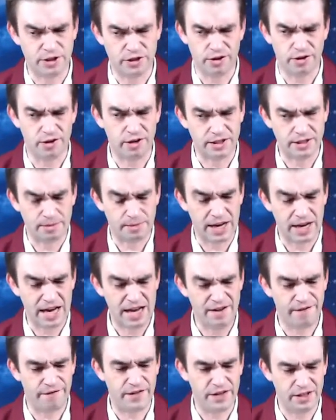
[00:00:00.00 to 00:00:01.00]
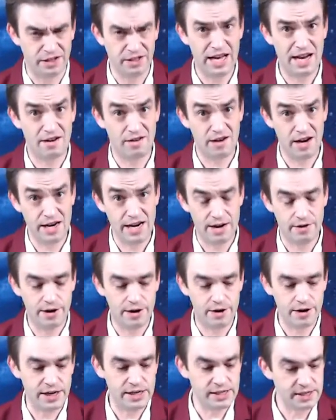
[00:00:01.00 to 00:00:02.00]
tutorials and kind of feeling that right now,
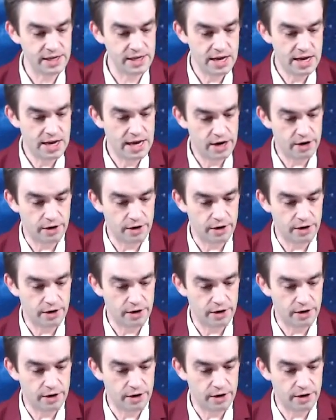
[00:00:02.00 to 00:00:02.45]
Aries,